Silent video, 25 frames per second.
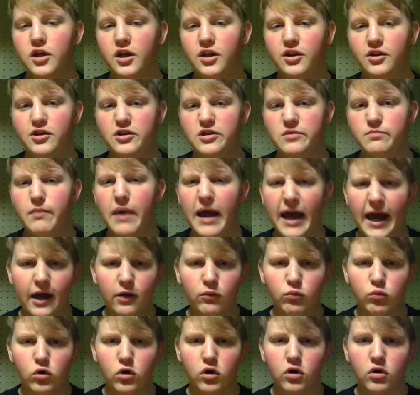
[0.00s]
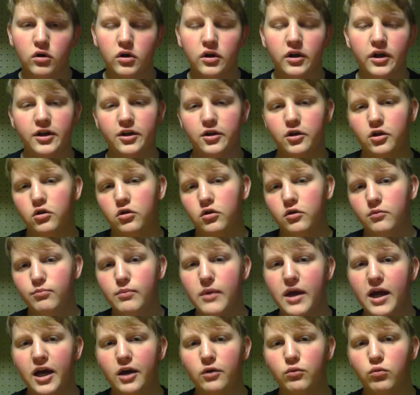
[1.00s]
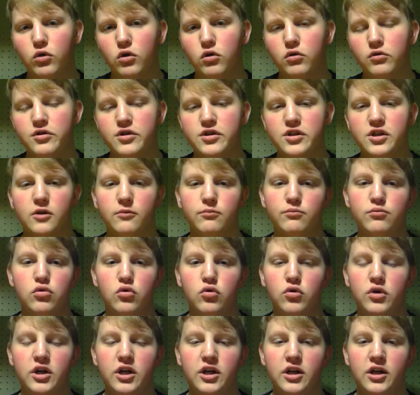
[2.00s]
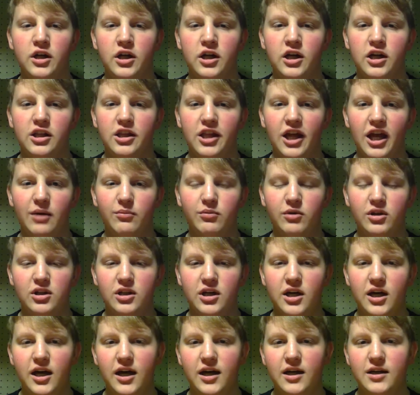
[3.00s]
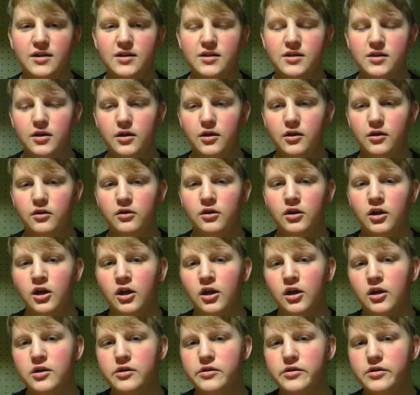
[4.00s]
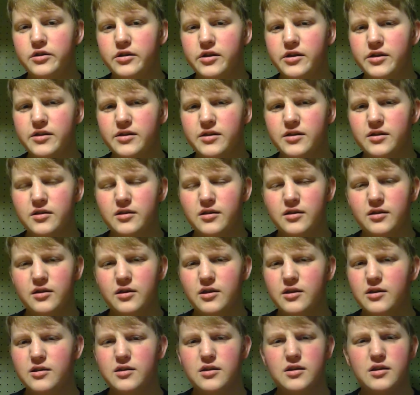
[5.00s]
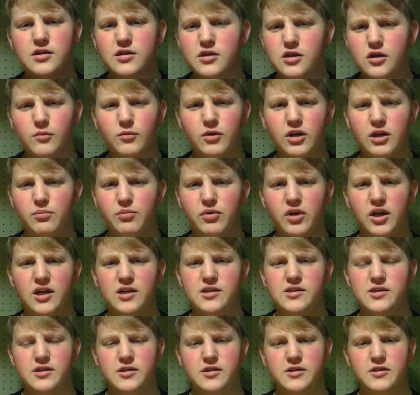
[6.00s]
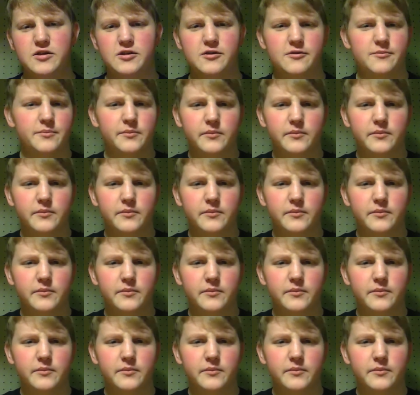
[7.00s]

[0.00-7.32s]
and there's Mad World. I would like to go to Mad World at some point. That'd be nice, and just there's just so many places.